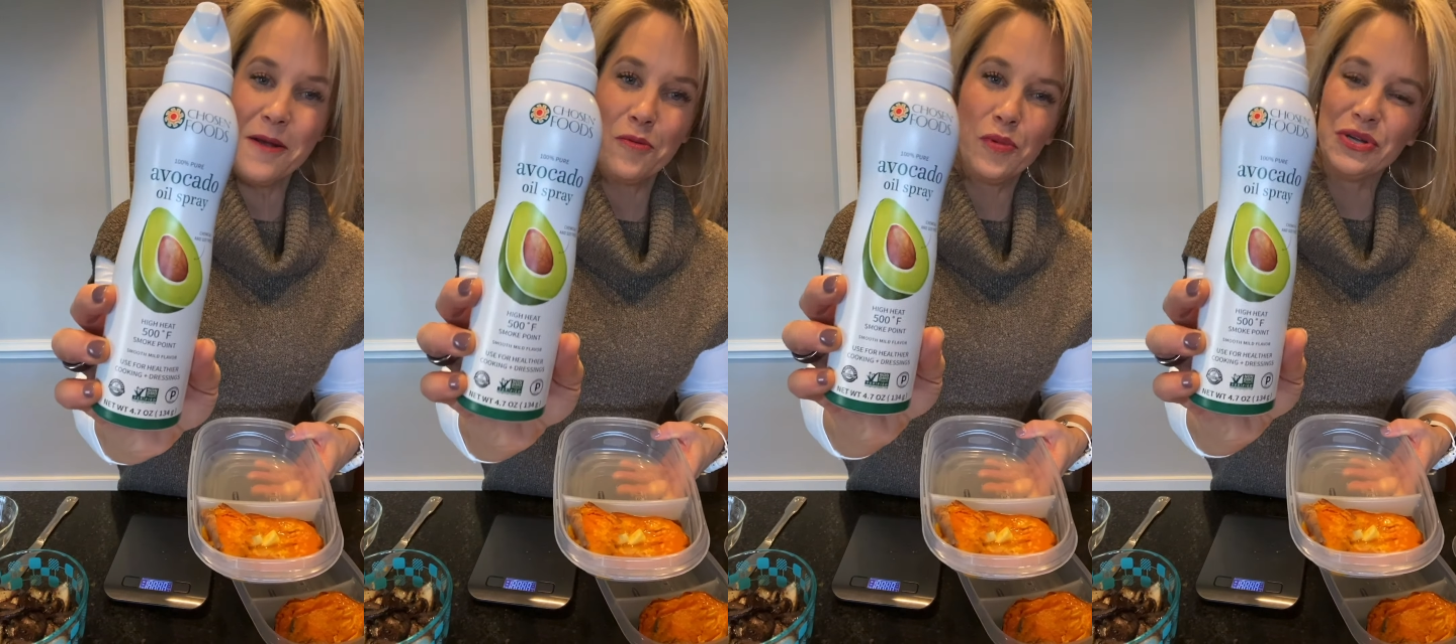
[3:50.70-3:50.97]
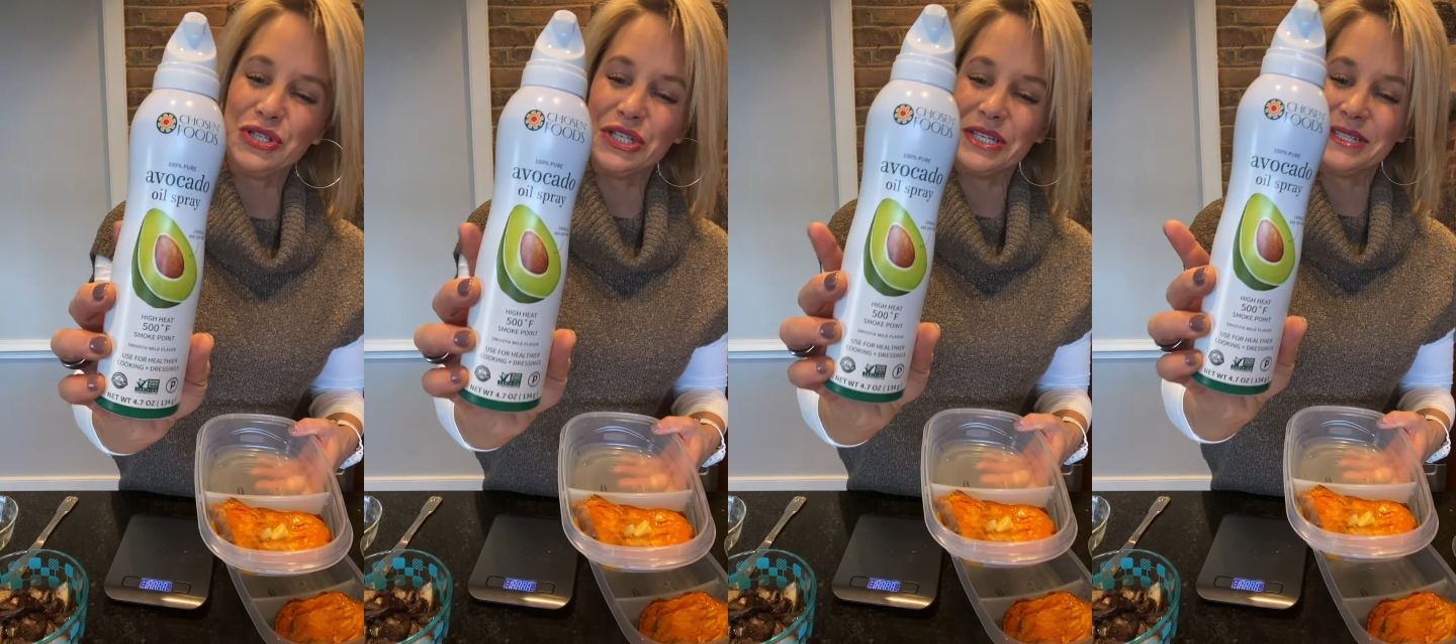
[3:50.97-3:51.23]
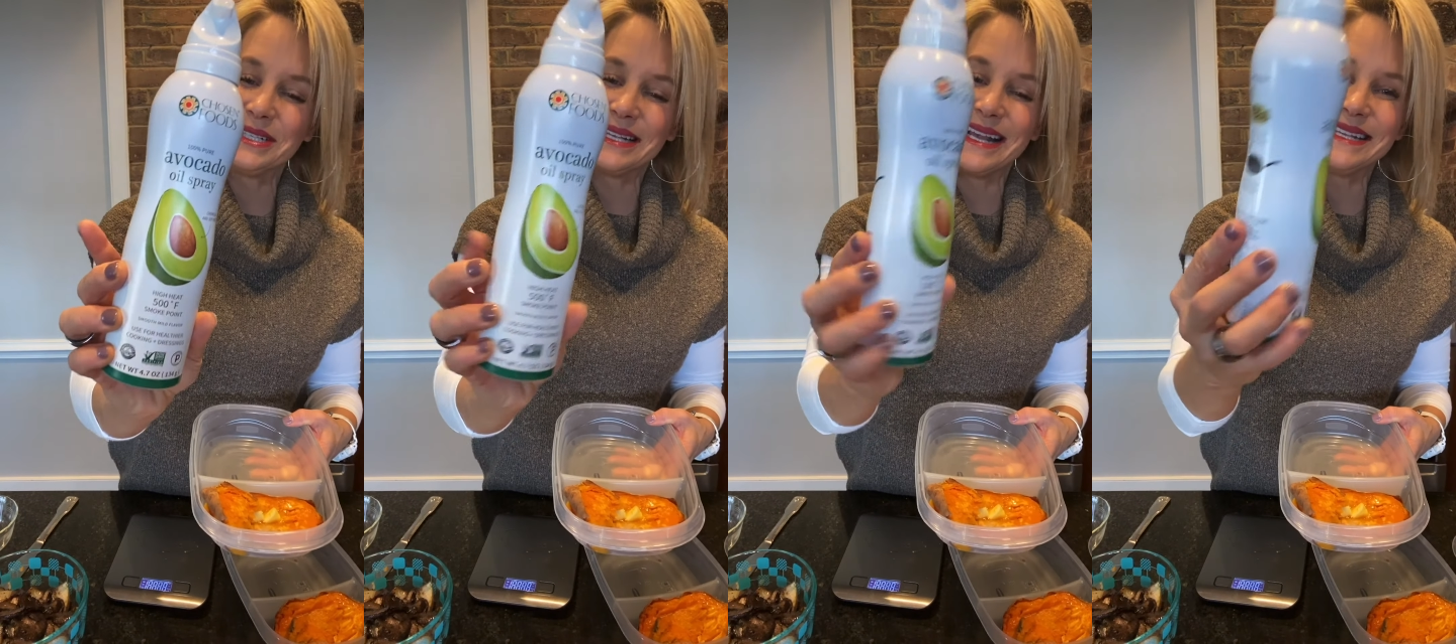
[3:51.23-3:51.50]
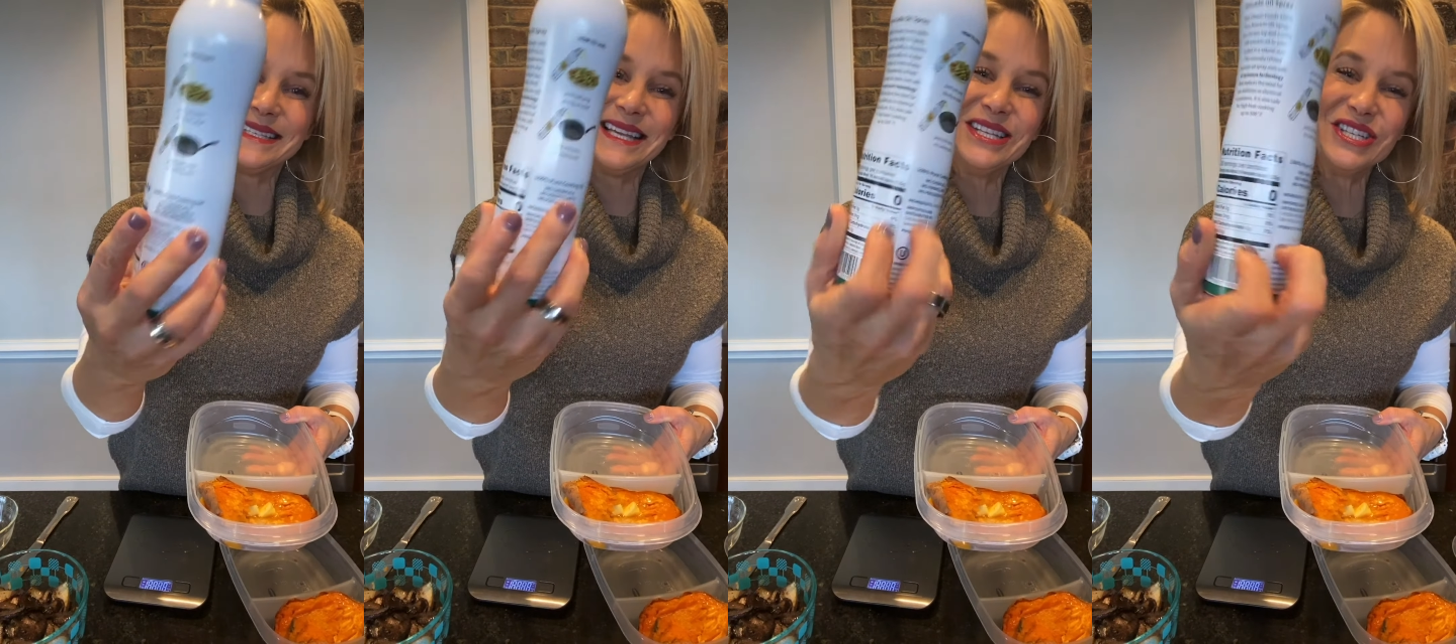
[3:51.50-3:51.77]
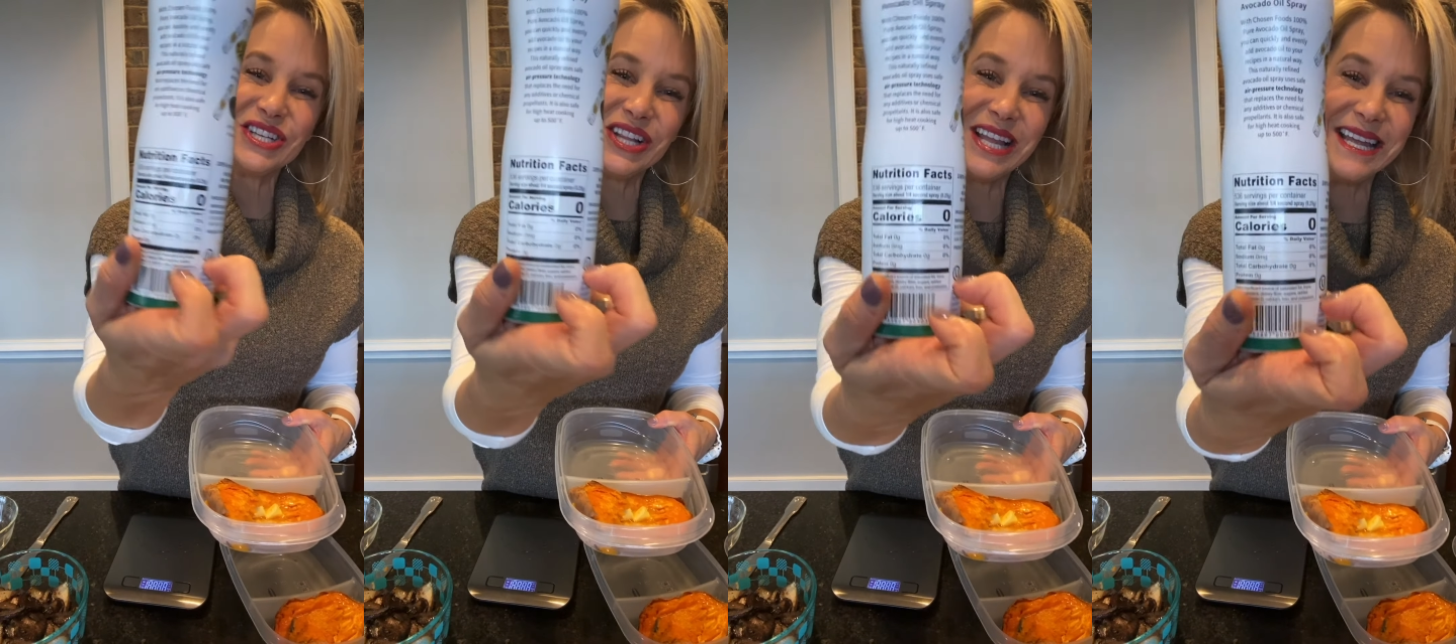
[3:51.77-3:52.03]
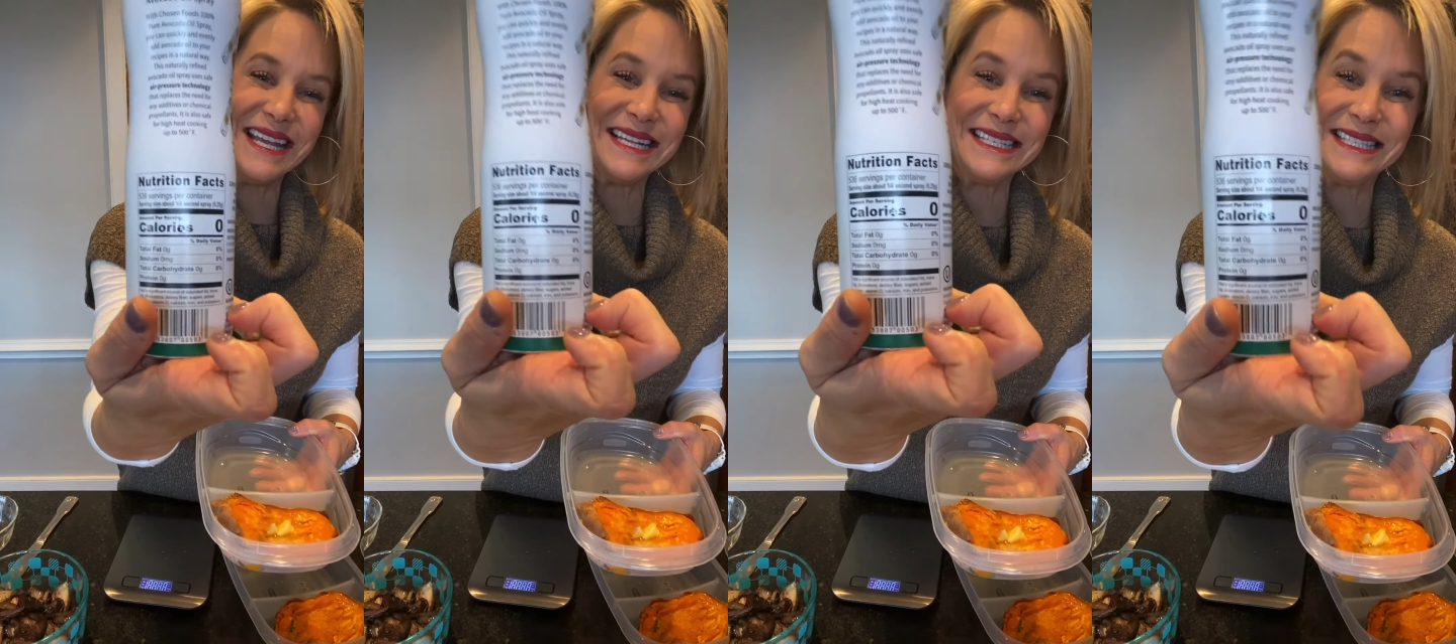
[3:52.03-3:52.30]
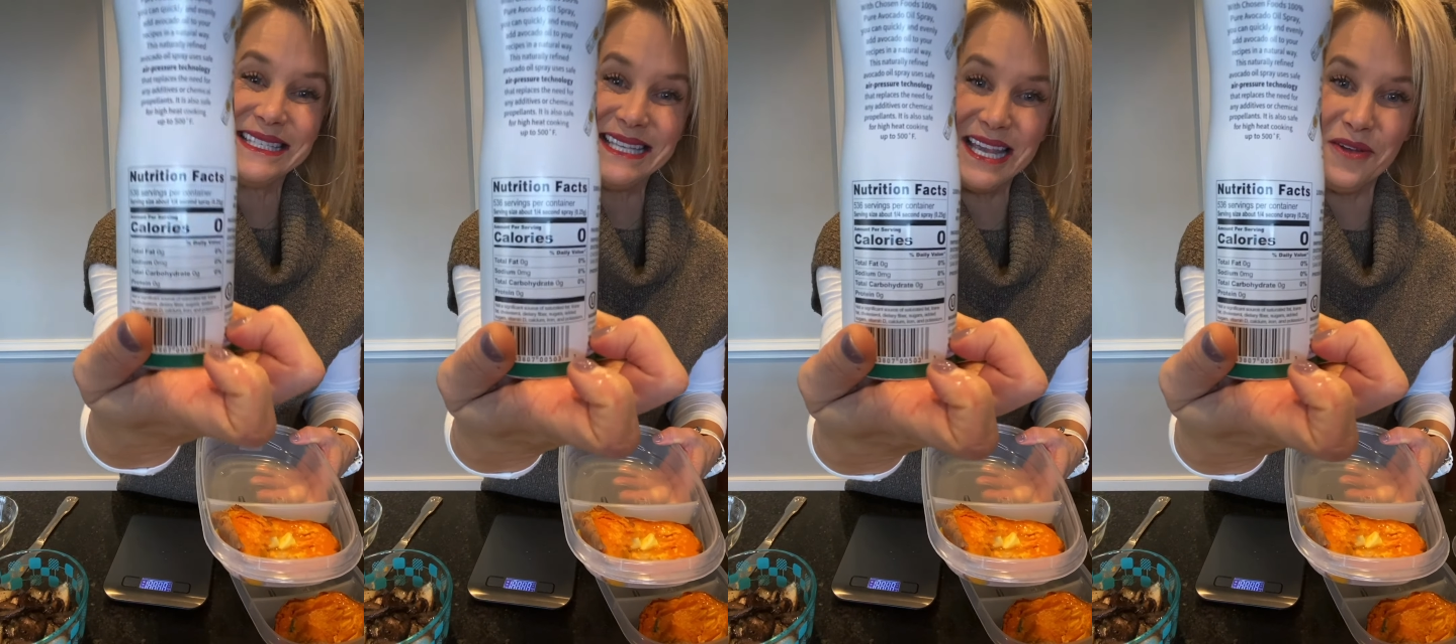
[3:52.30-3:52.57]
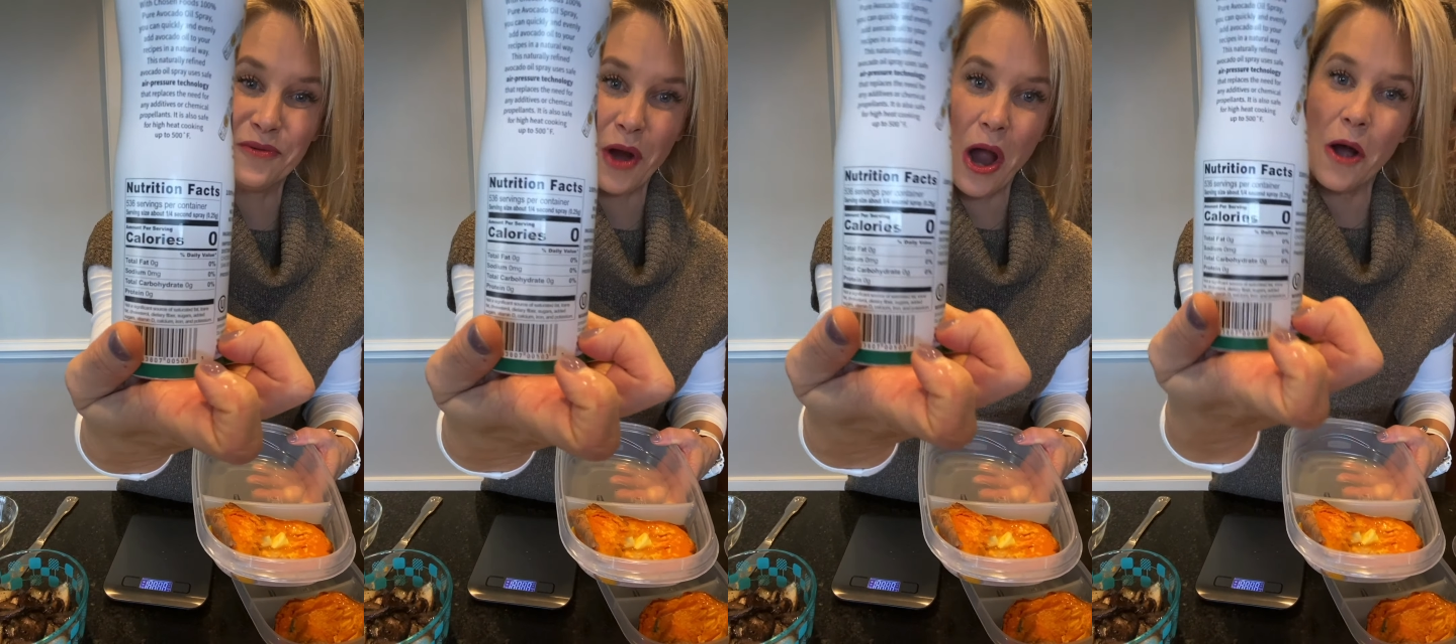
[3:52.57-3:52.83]
which is essentially
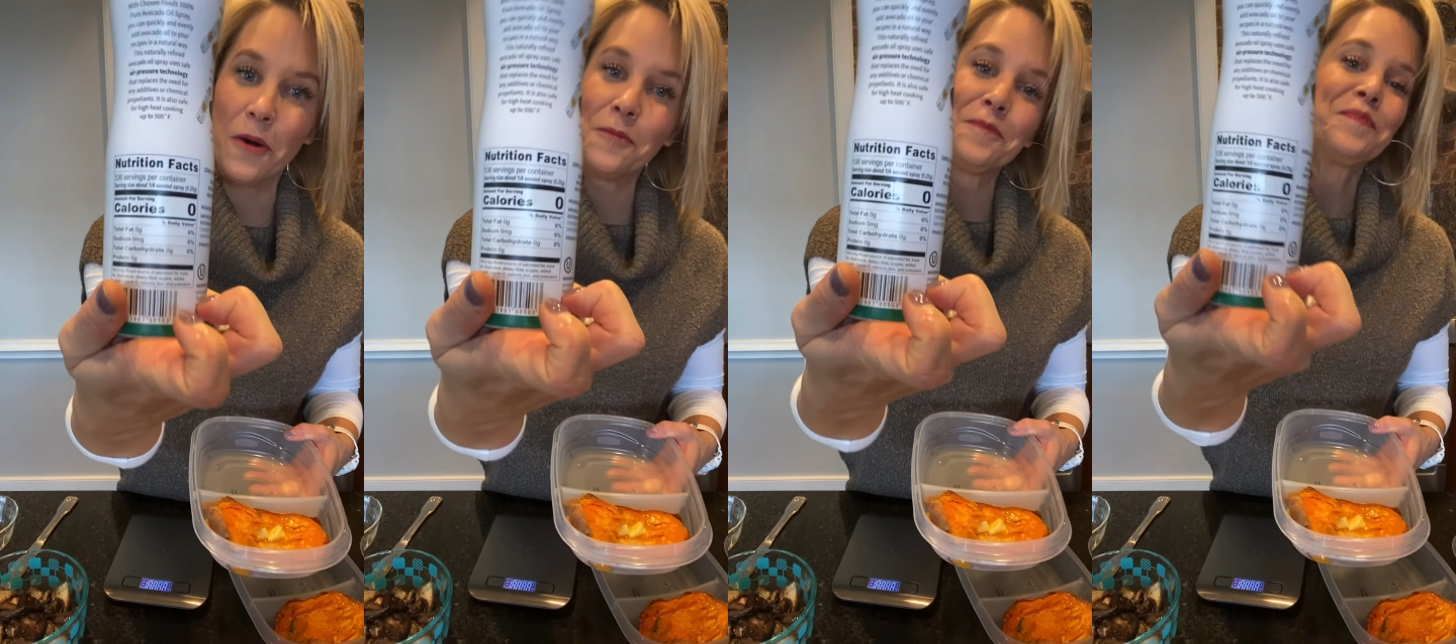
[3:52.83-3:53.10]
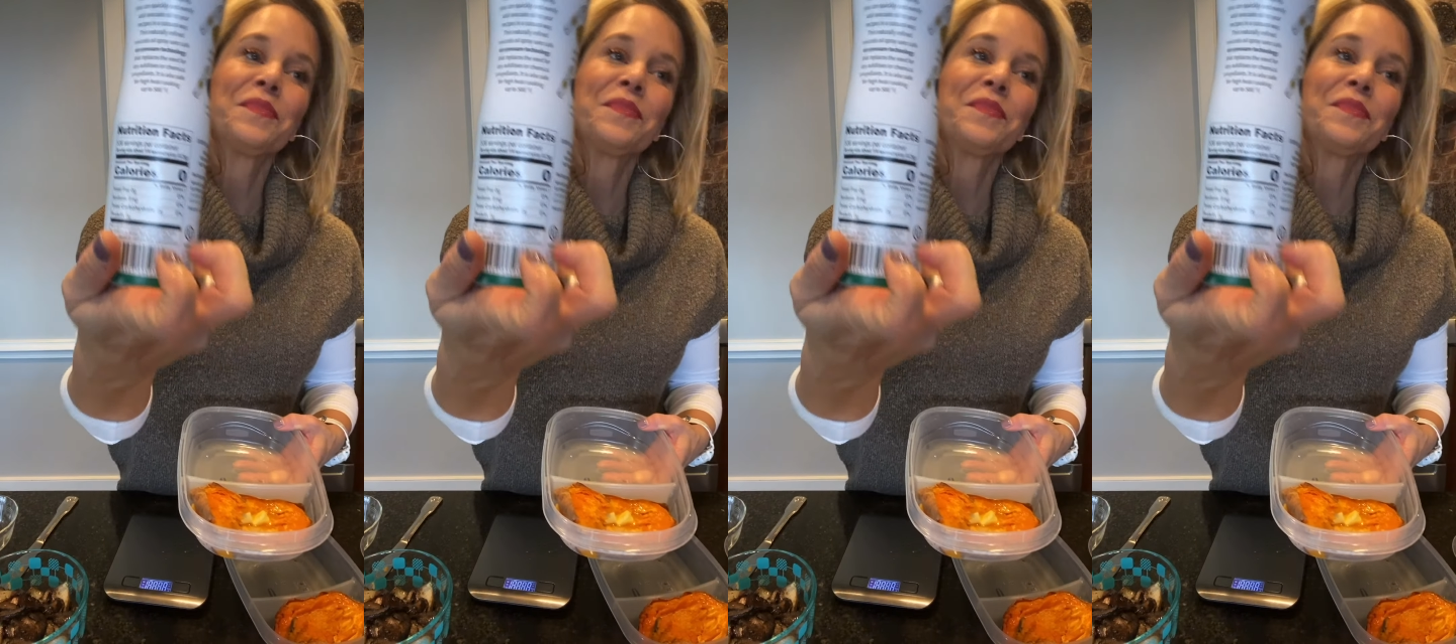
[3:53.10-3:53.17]
0.